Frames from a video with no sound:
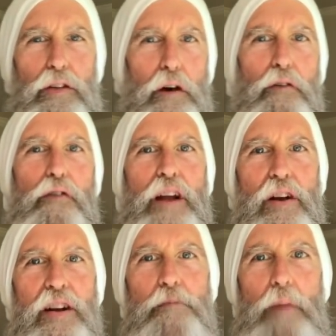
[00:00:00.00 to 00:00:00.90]
to a
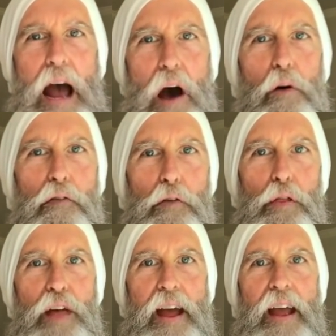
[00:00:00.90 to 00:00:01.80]
very powerful
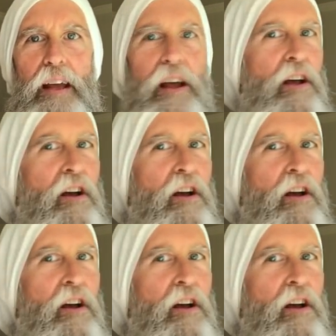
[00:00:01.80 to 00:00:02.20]
thing